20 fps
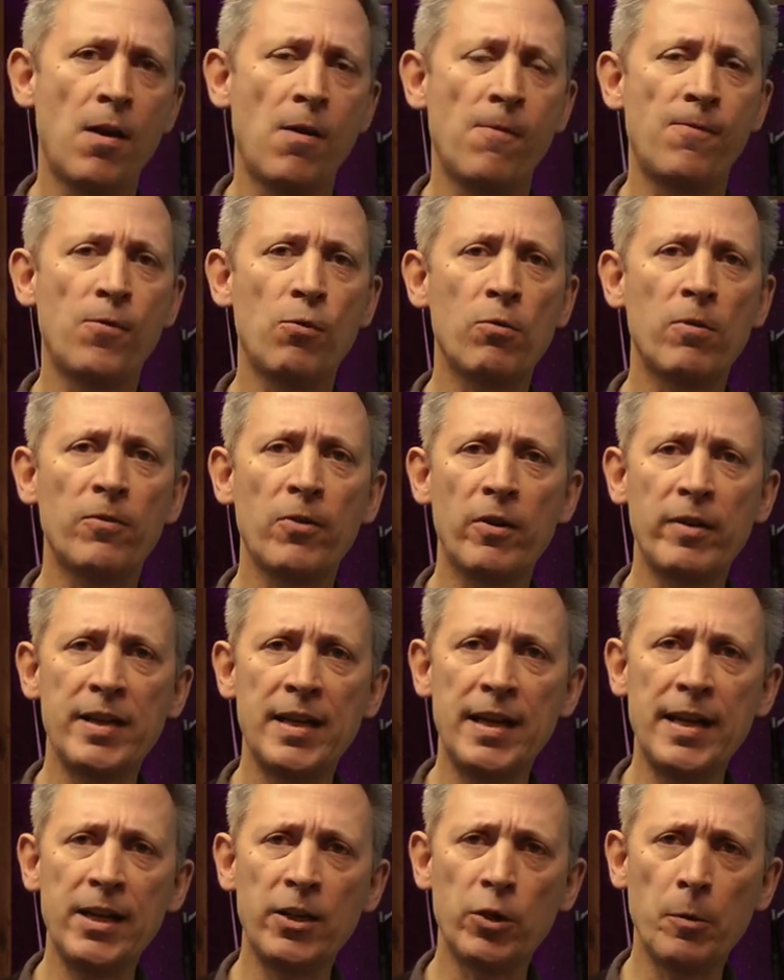For a
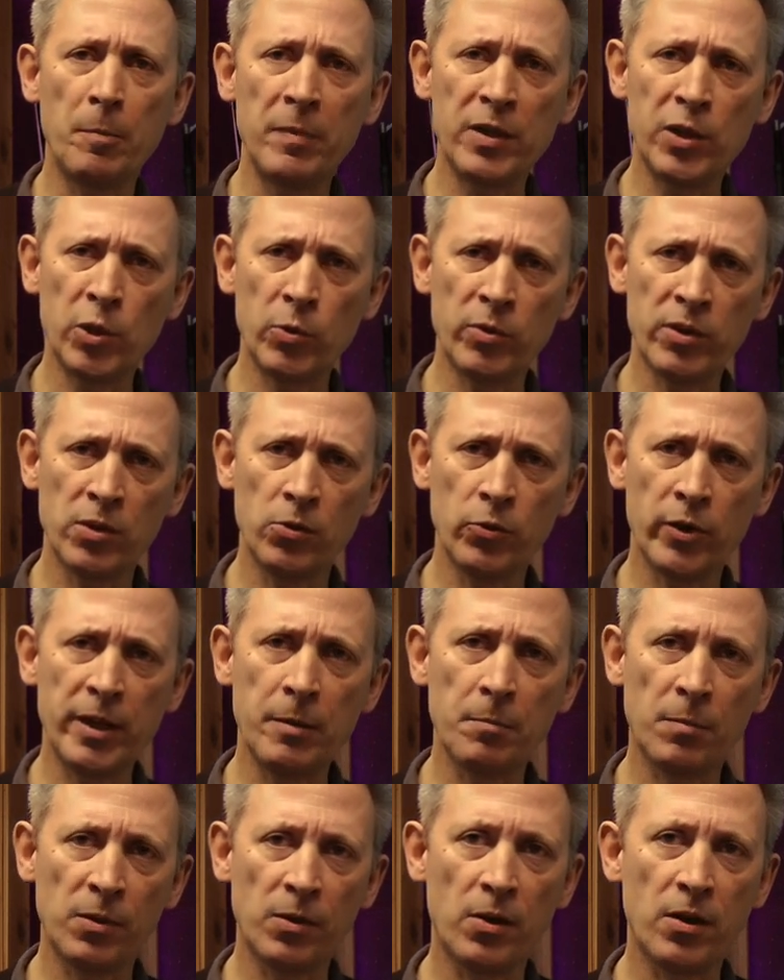very inconspicuous
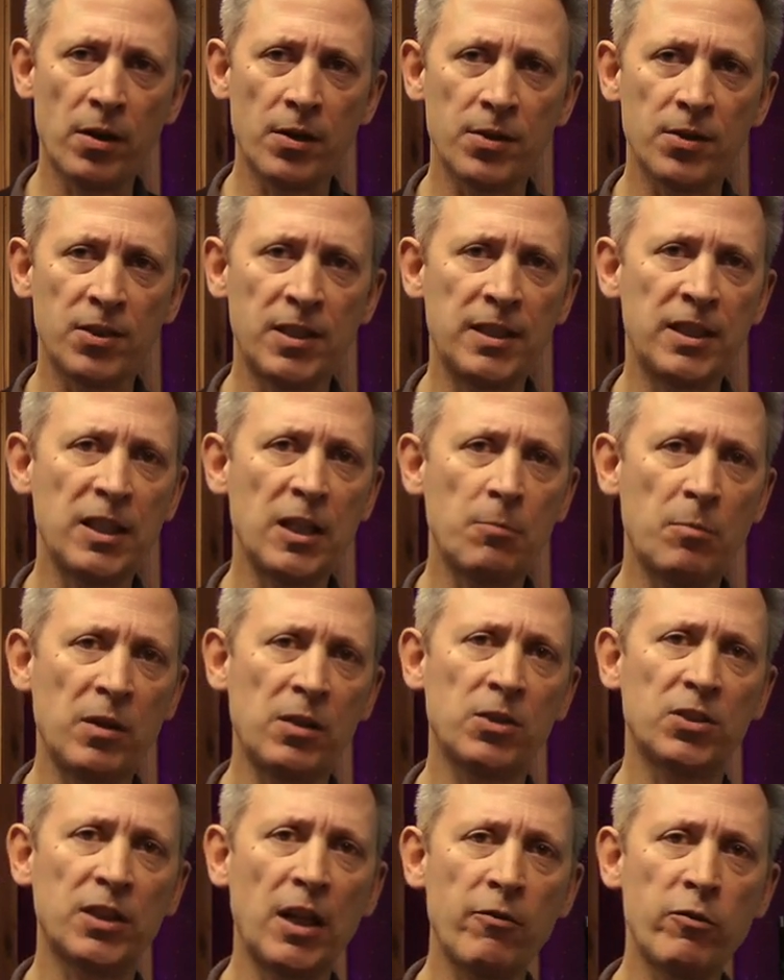looking plant sitting
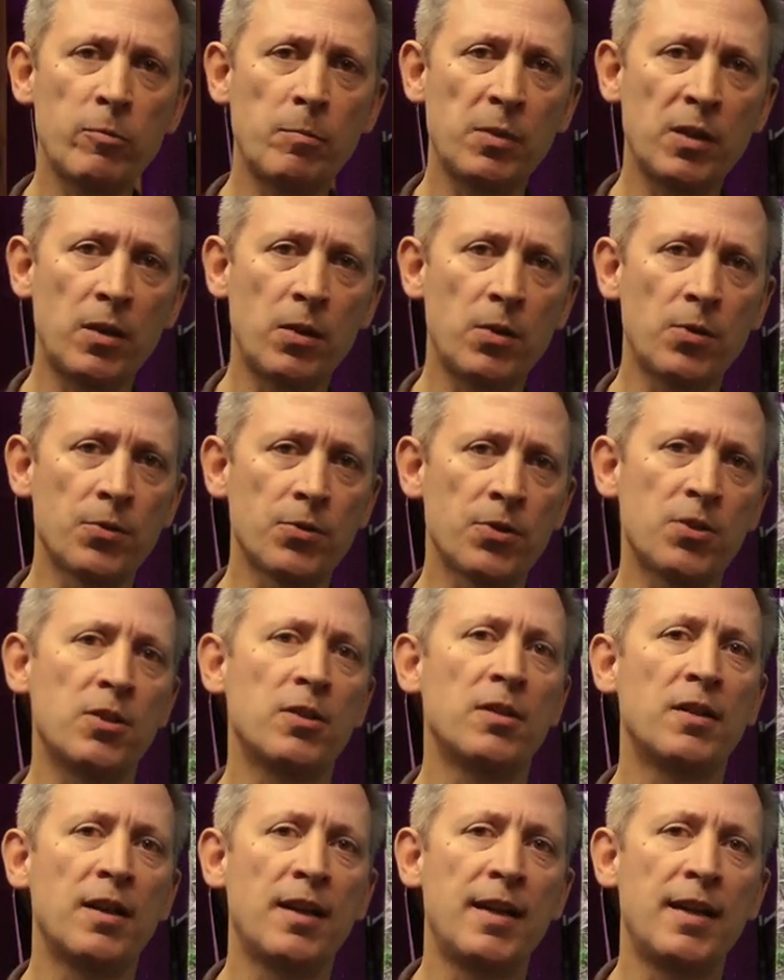amongst other plants,